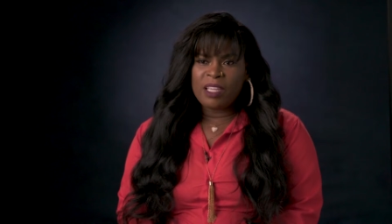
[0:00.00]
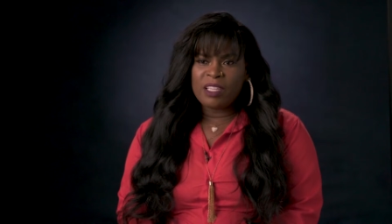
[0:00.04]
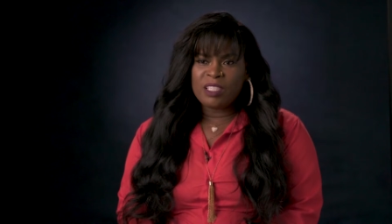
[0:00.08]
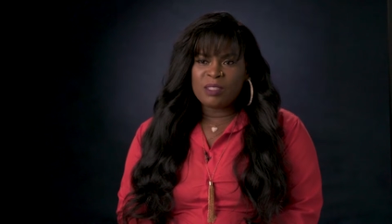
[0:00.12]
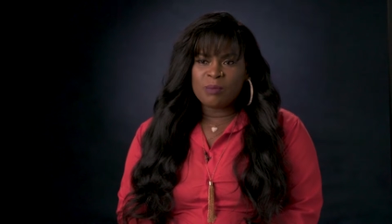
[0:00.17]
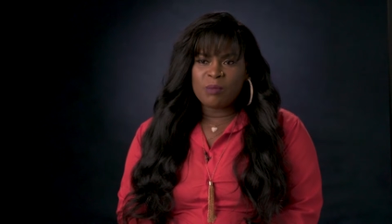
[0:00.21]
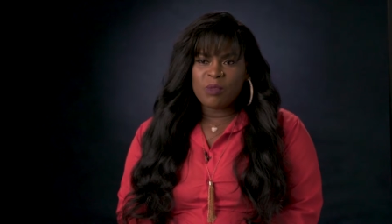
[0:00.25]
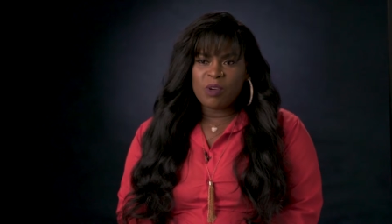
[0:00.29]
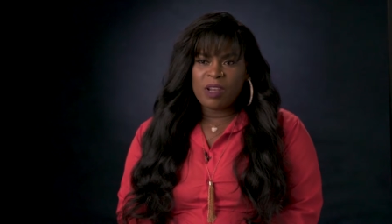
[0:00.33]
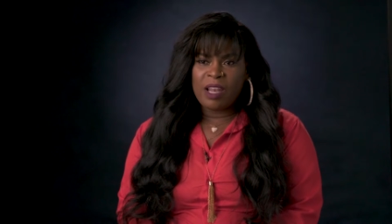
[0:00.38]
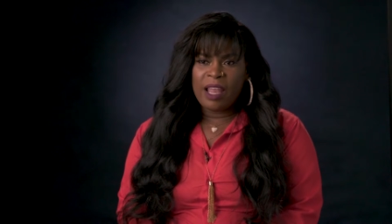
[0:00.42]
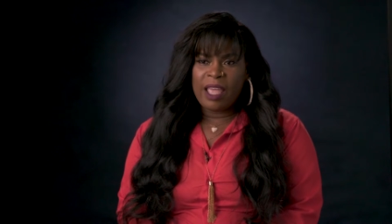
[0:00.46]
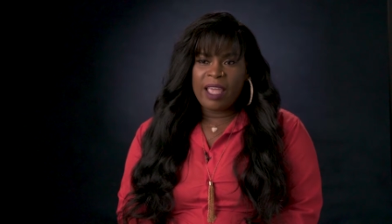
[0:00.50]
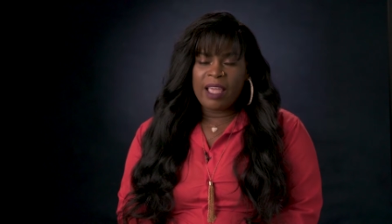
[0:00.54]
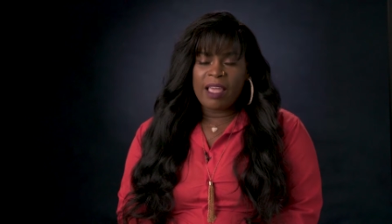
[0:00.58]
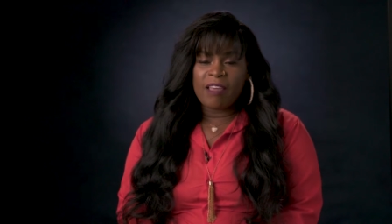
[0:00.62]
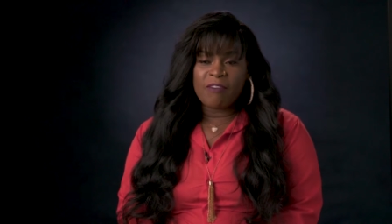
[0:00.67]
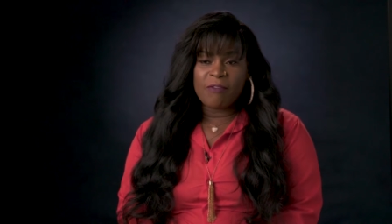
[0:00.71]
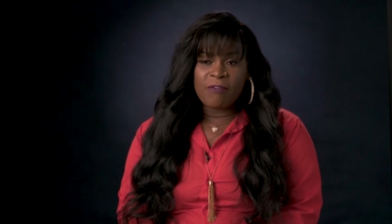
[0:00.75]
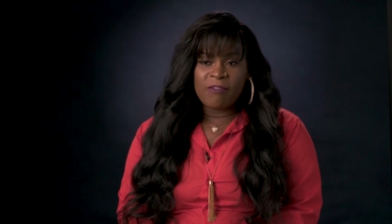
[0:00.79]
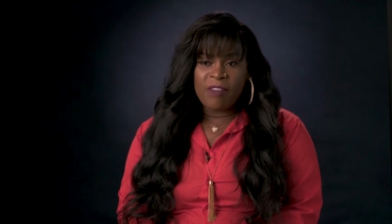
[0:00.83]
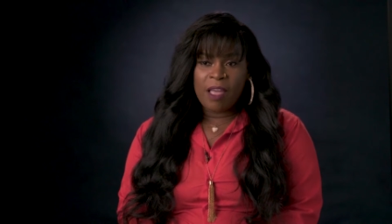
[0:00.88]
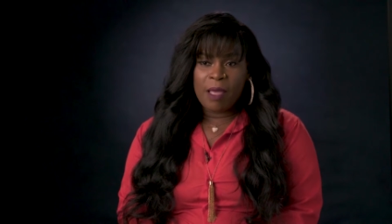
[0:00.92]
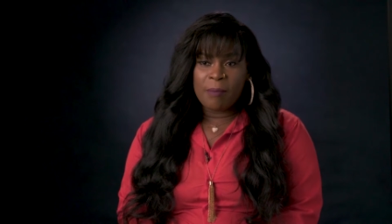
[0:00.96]
is more like a
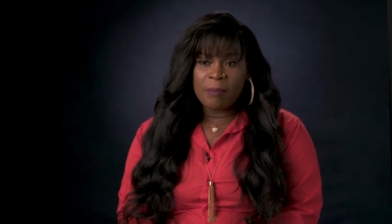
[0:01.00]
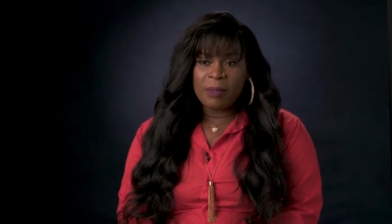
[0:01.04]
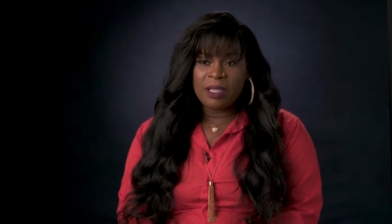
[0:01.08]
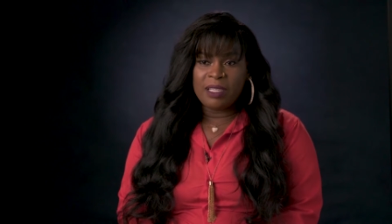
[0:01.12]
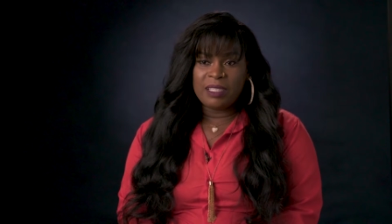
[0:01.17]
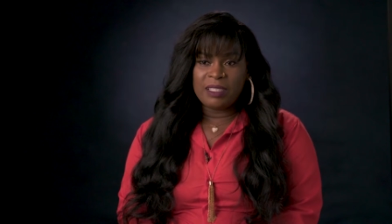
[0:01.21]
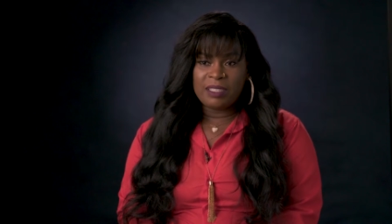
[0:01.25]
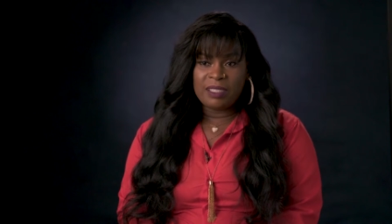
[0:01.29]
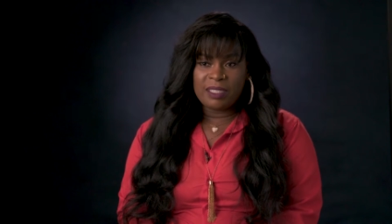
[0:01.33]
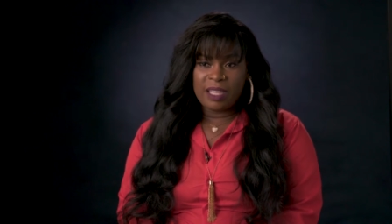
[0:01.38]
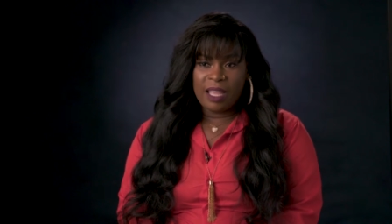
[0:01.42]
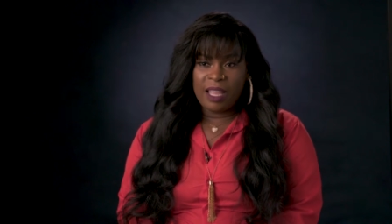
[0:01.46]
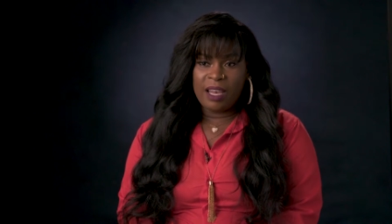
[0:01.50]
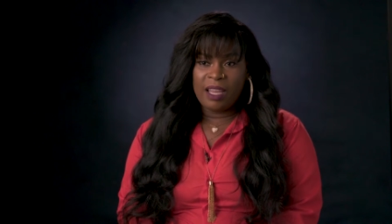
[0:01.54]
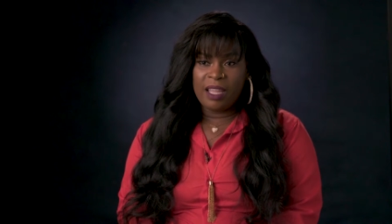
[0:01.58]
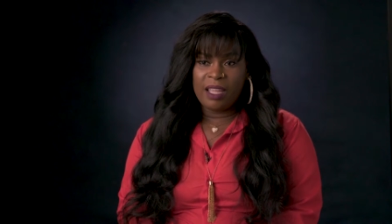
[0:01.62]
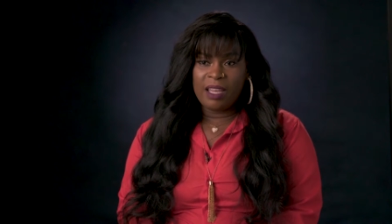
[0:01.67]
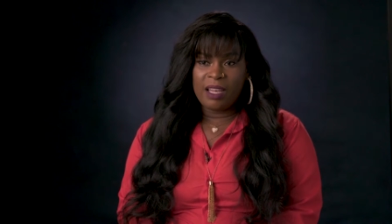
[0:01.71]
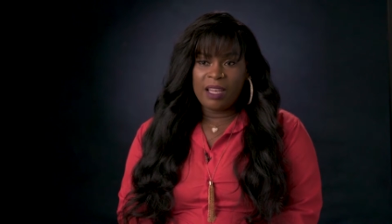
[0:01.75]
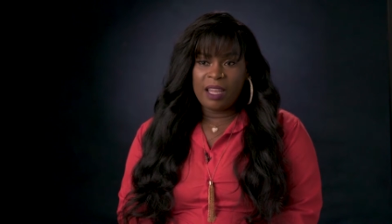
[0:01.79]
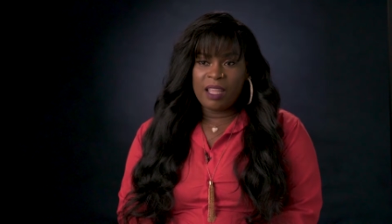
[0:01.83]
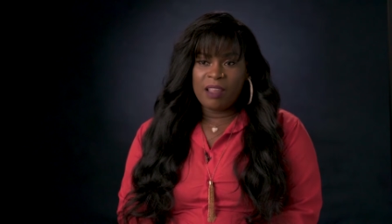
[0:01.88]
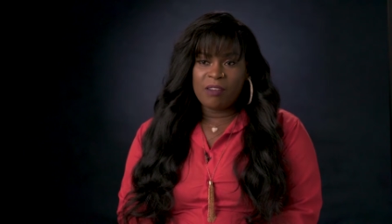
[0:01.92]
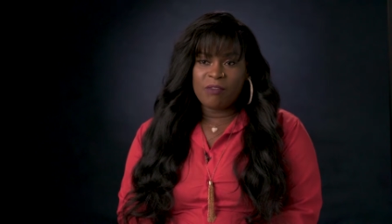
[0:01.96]
family
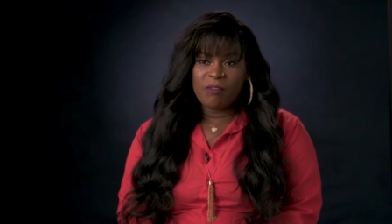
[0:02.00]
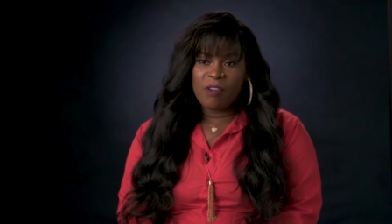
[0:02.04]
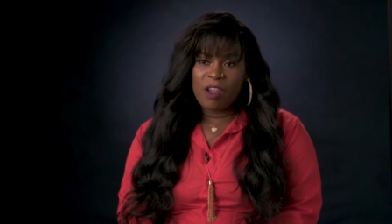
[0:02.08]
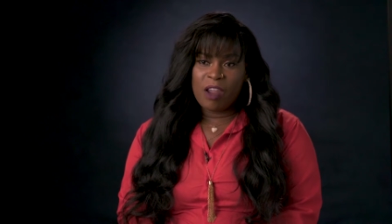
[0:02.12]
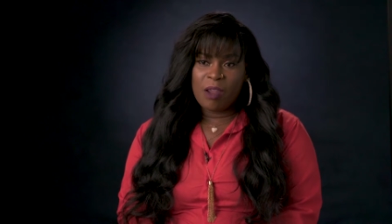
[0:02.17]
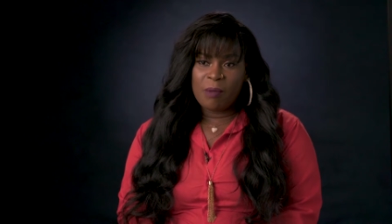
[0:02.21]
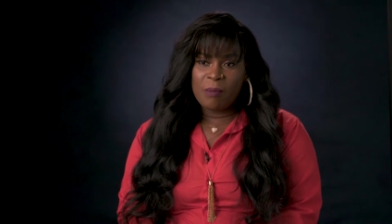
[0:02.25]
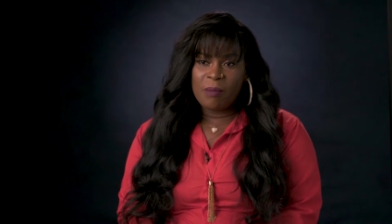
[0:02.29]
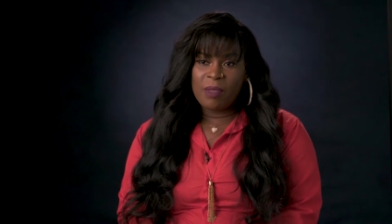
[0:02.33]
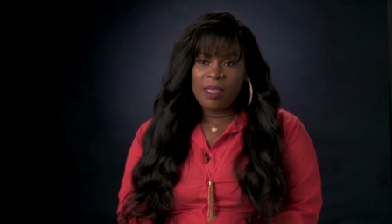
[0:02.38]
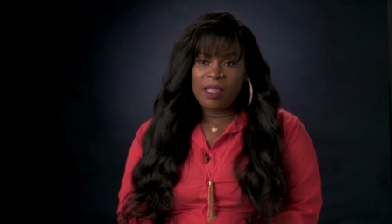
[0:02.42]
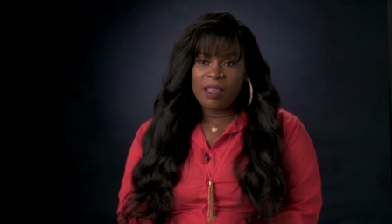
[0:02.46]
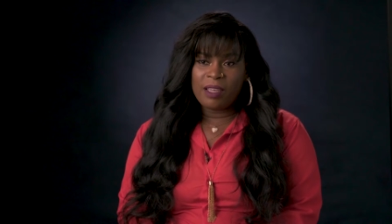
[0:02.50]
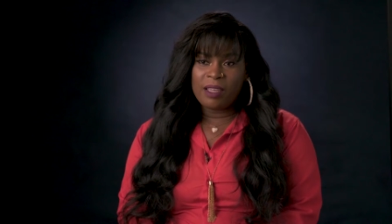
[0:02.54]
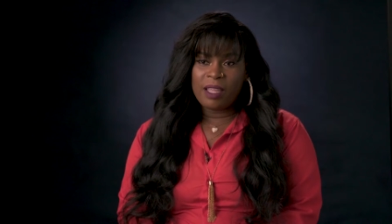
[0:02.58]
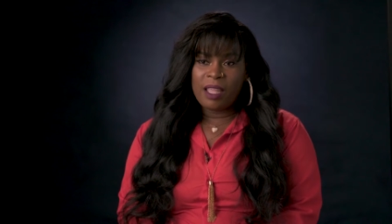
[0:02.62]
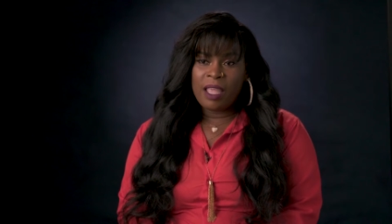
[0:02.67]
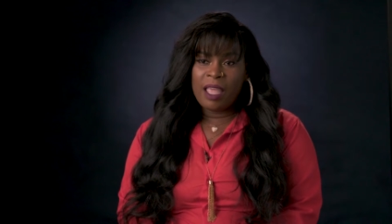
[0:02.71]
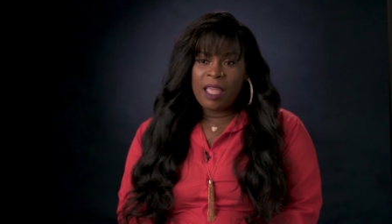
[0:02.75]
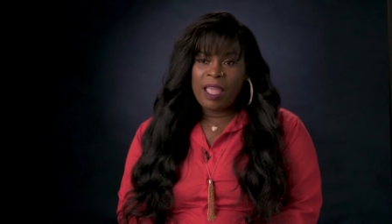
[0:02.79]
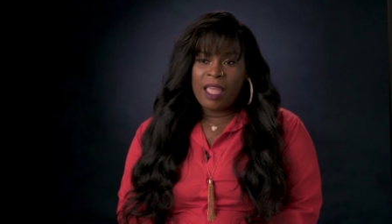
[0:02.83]
setting environment,